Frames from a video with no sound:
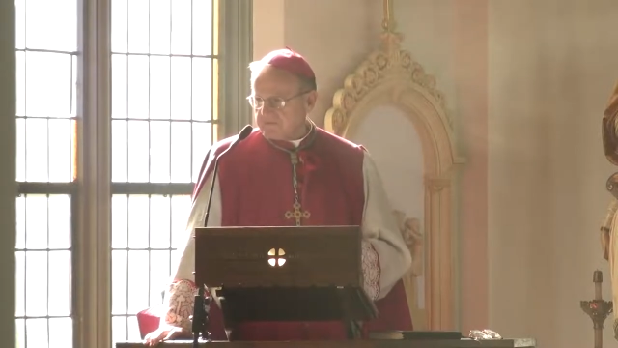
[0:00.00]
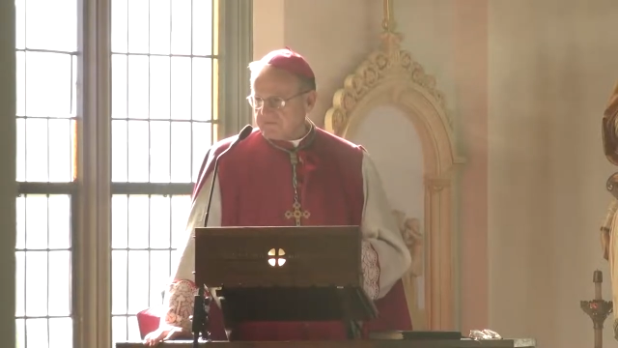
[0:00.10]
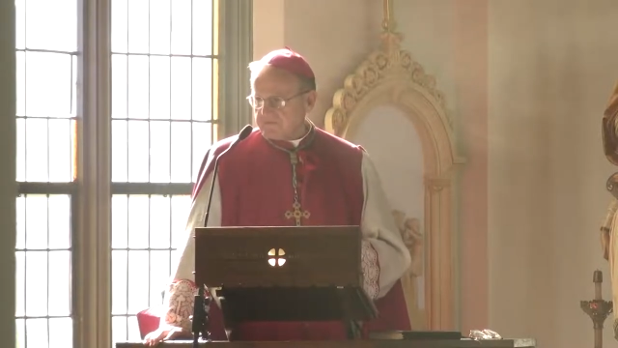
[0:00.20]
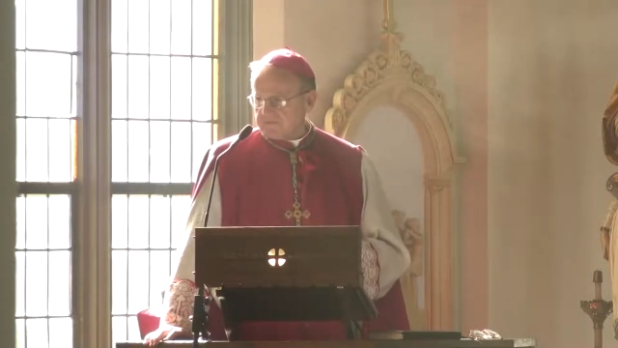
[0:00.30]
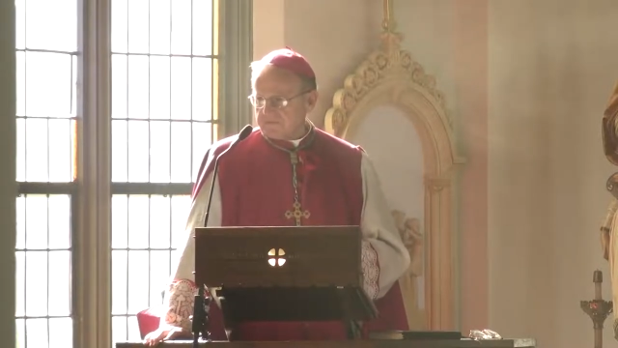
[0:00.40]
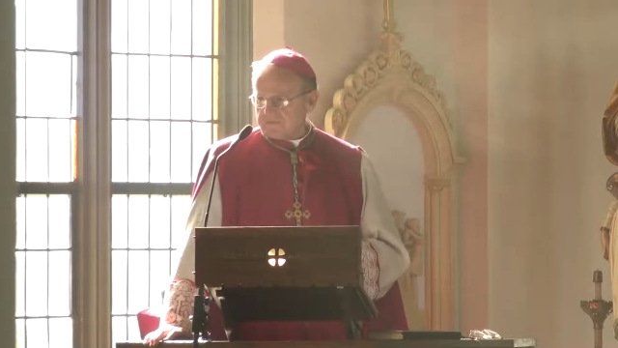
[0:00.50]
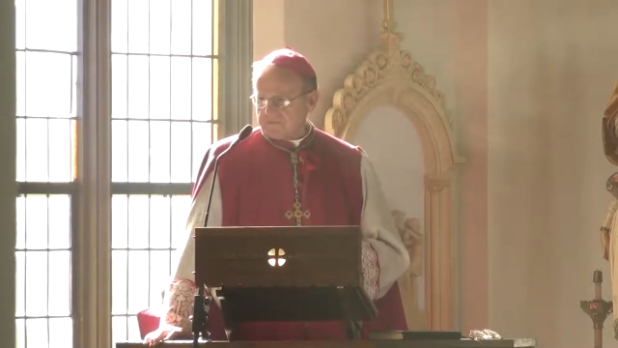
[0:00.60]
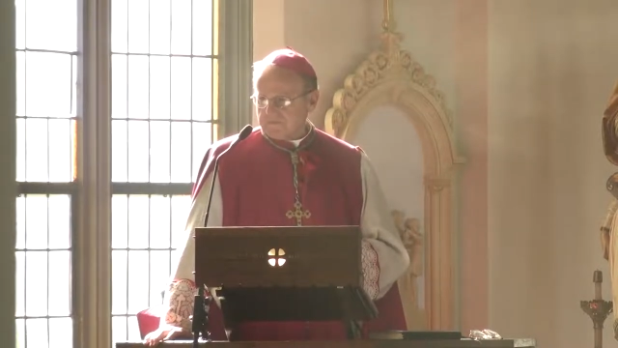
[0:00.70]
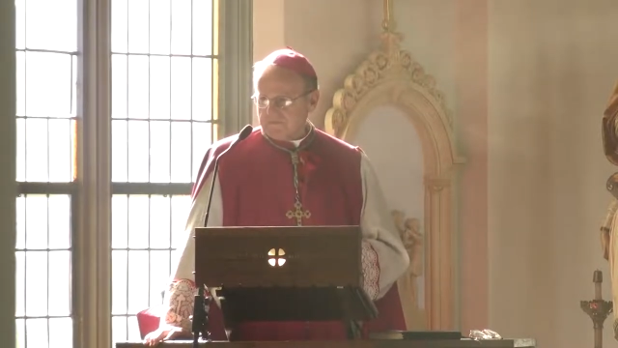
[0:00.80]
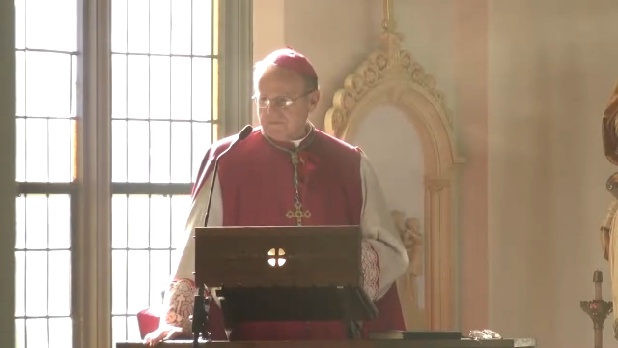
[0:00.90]

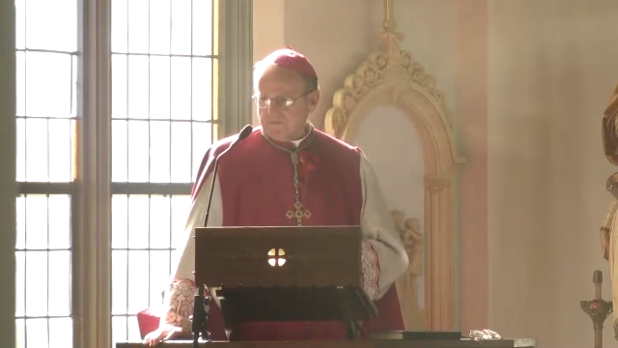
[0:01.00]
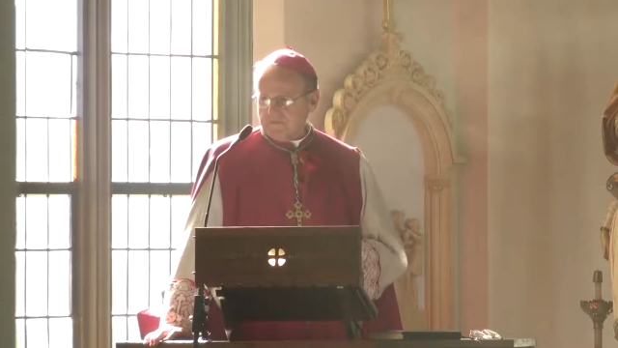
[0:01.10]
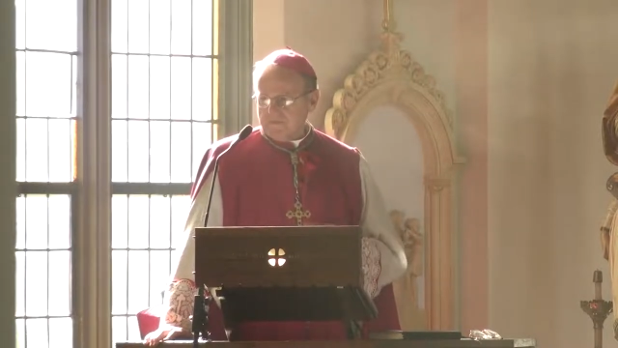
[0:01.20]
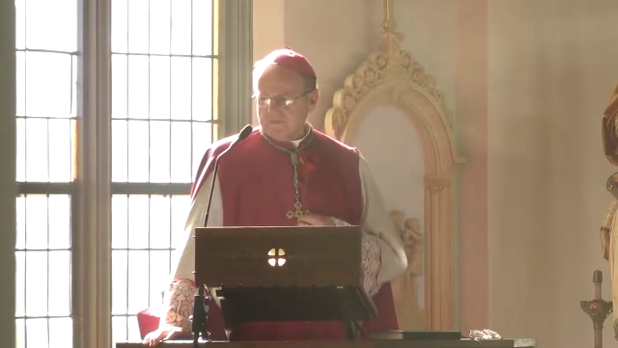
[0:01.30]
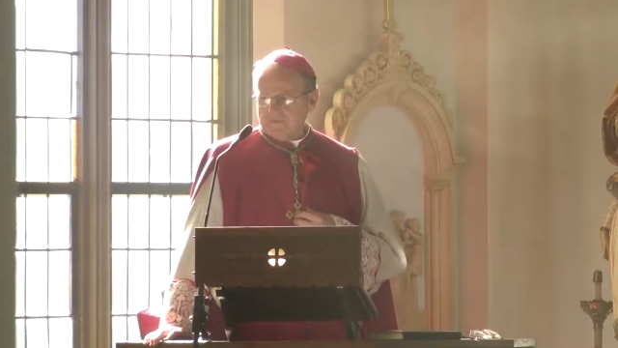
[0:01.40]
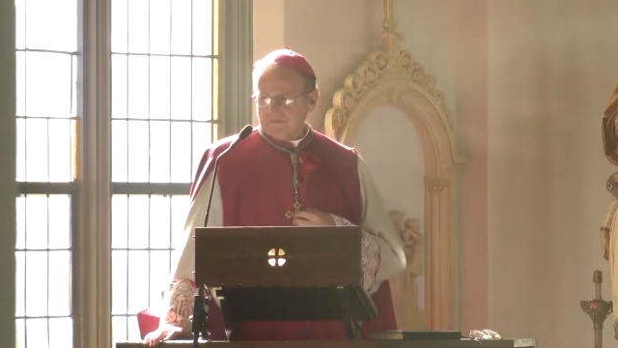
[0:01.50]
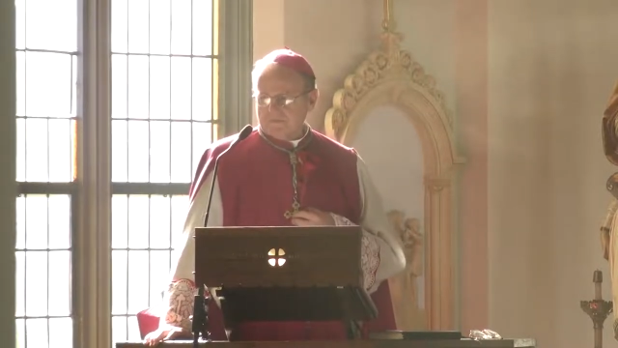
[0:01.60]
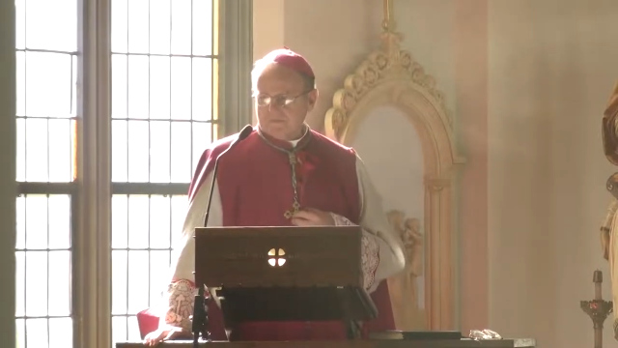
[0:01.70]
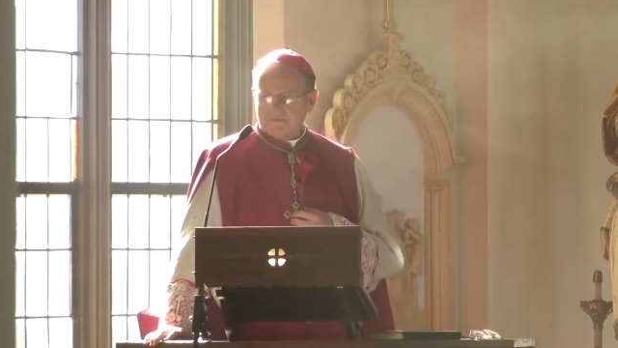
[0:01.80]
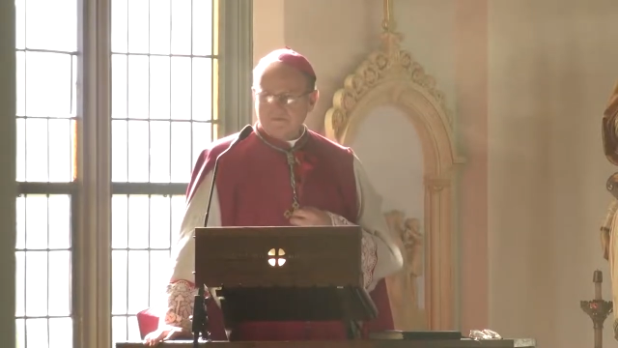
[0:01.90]

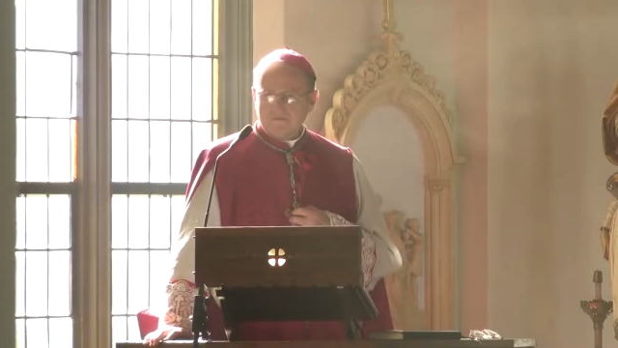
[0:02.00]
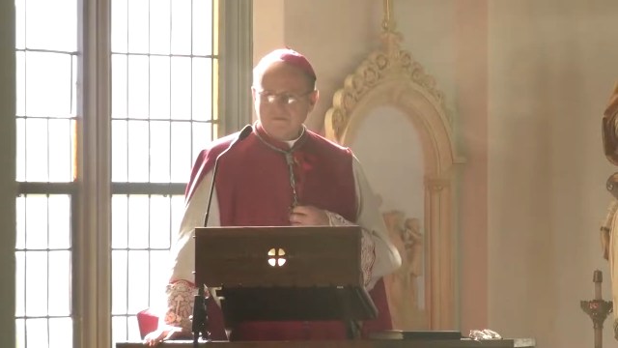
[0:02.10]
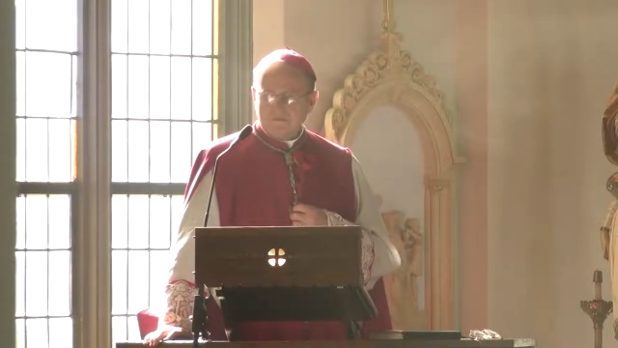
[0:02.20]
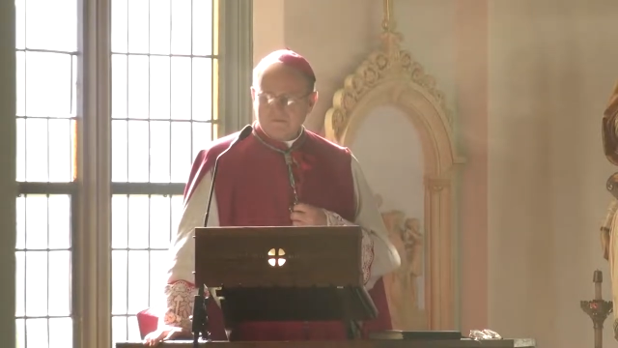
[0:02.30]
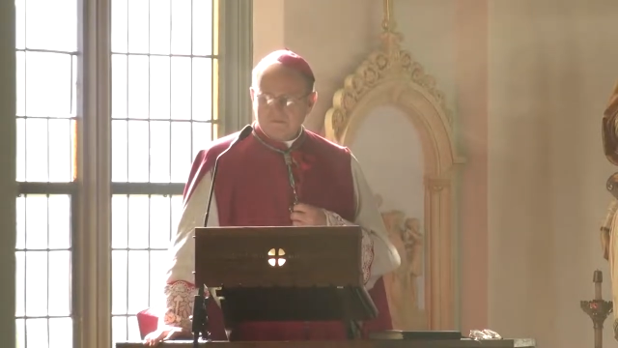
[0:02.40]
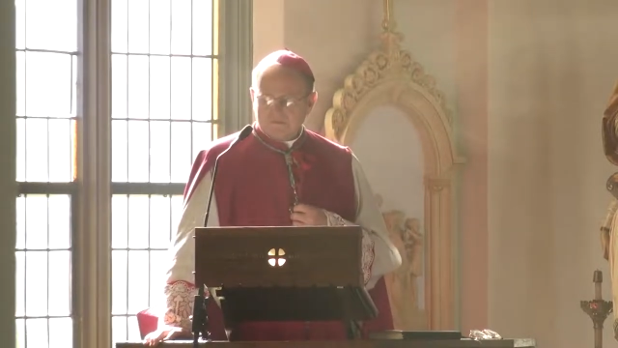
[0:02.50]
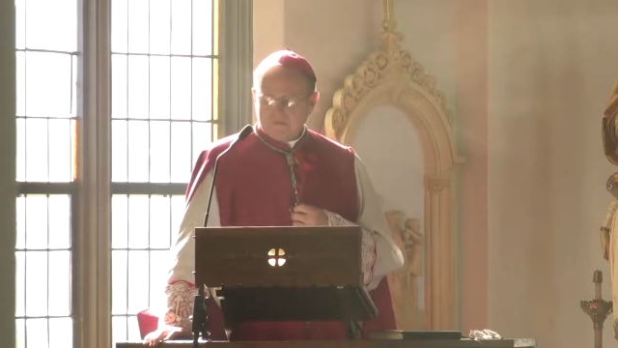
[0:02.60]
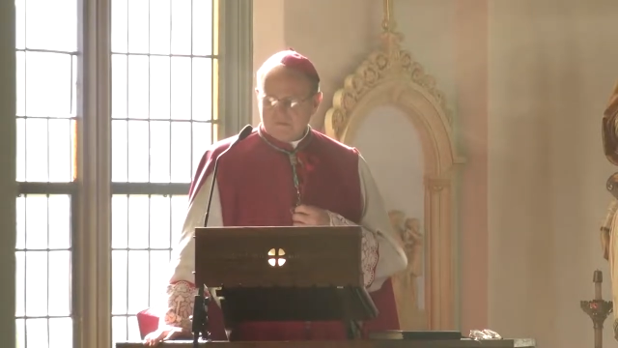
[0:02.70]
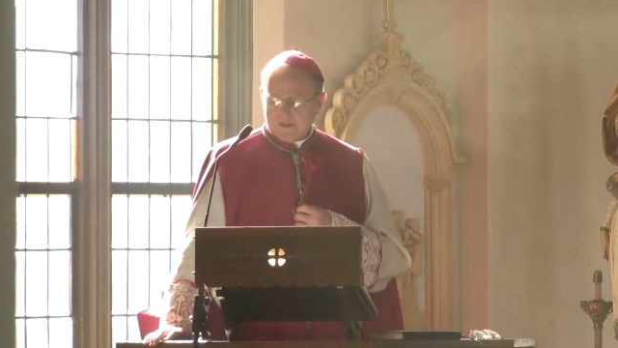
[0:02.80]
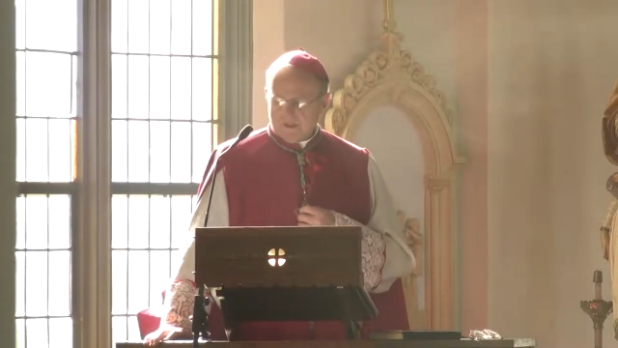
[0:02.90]

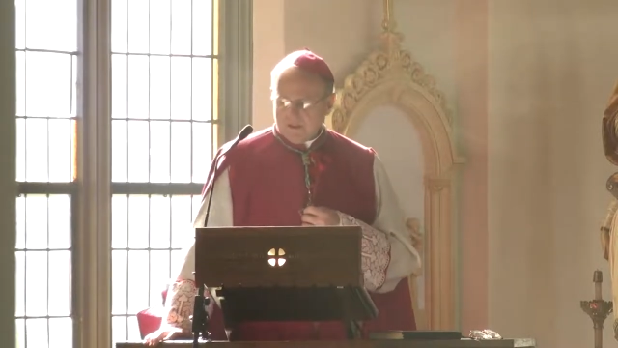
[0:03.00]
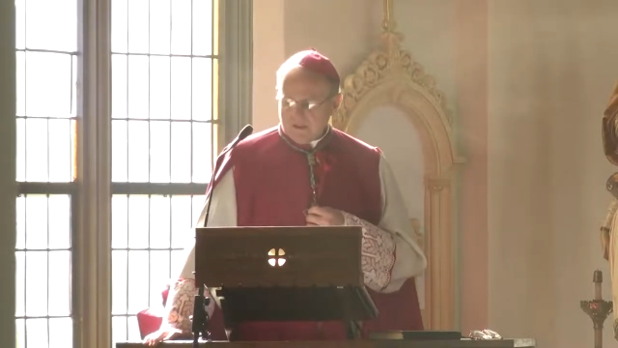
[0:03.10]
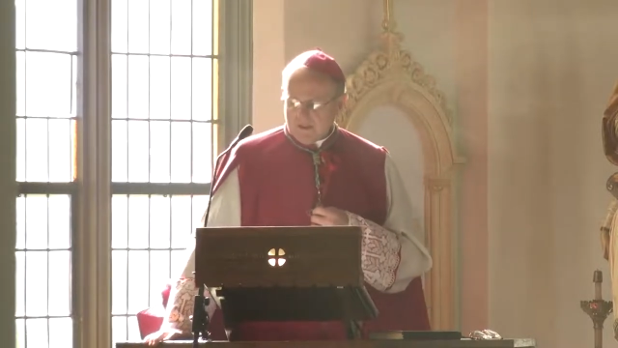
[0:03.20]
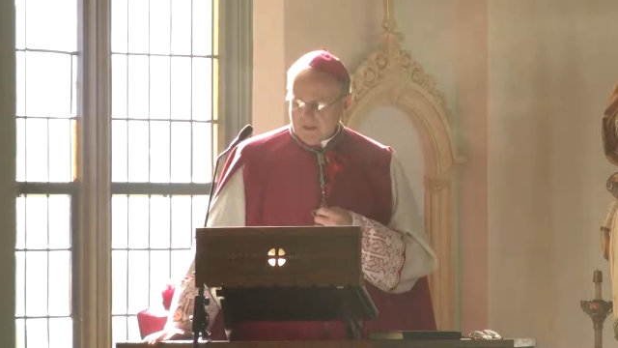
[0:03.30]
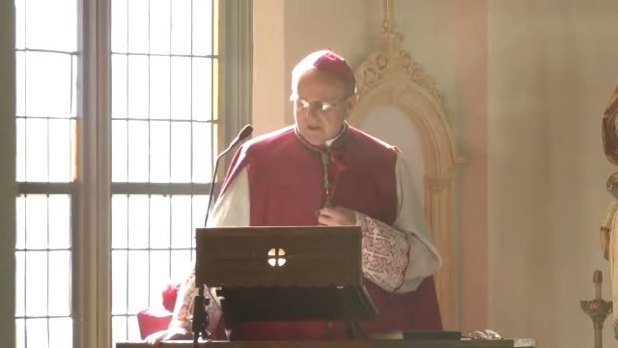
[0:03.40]
Nobody speaks.